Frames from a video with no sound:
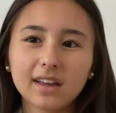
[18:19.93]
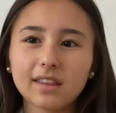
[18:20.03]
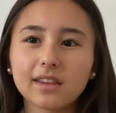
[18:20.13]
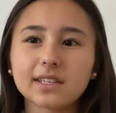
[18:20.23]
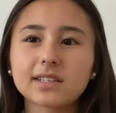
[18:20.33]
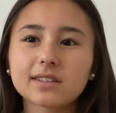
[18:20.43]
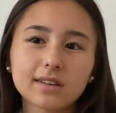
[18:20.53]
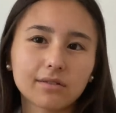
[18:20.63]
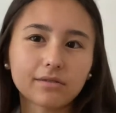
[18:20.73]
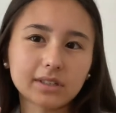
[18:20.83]
this is
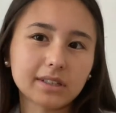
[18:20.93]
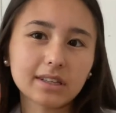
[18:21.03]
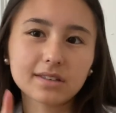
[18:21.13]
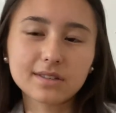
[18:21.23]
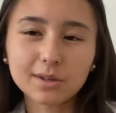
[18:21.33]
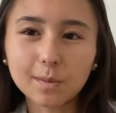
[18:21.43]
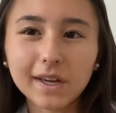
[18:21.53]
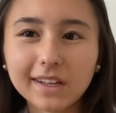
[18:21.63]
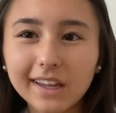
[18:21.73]
really stupid.